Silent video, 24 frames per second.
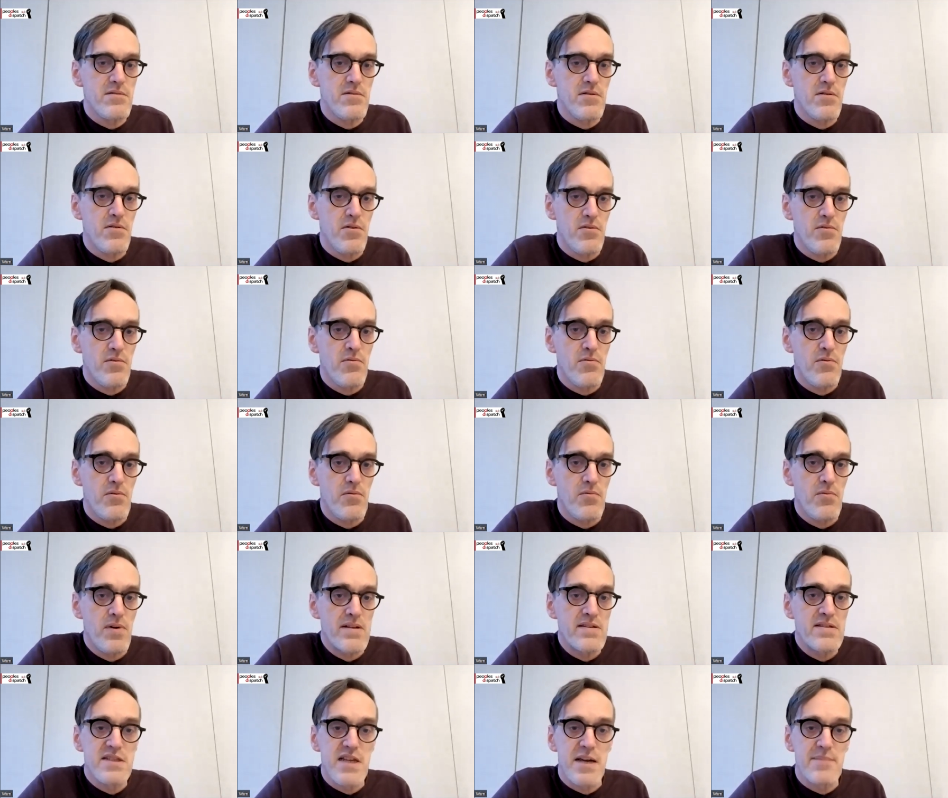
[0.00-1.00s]

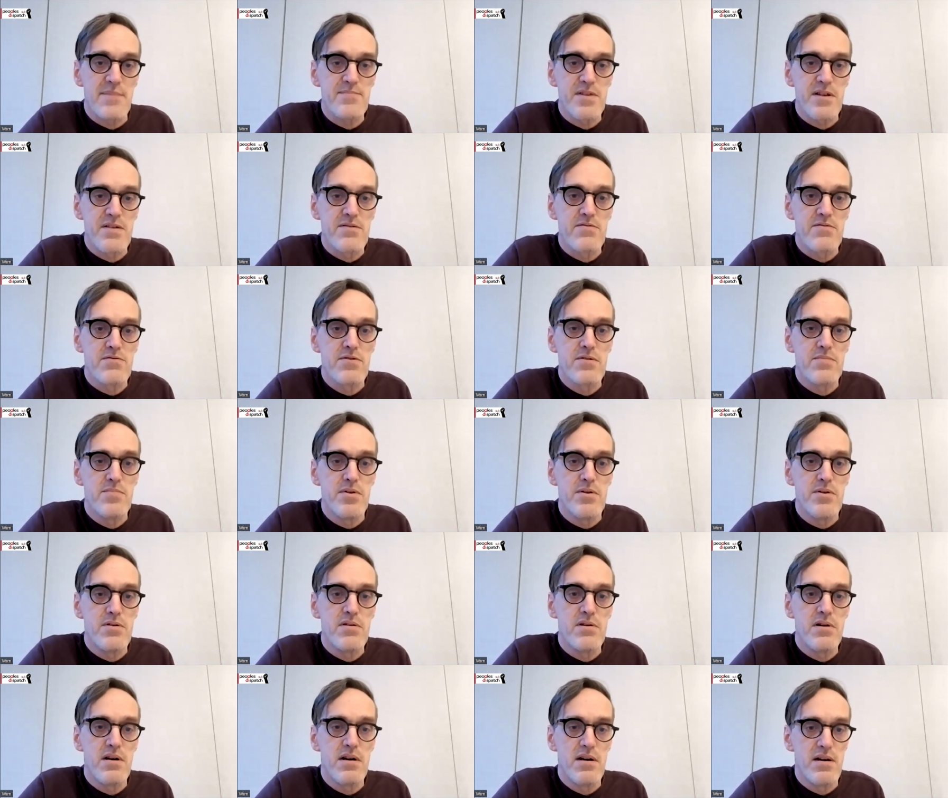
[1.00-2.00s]
one chapter to the
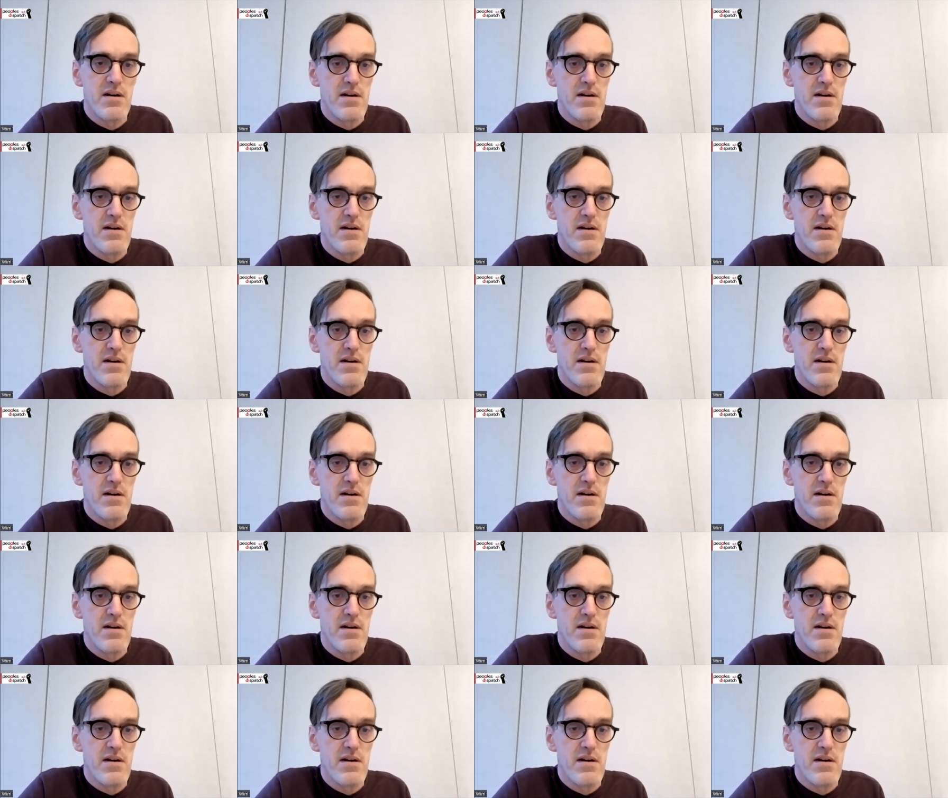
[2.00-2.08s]
book.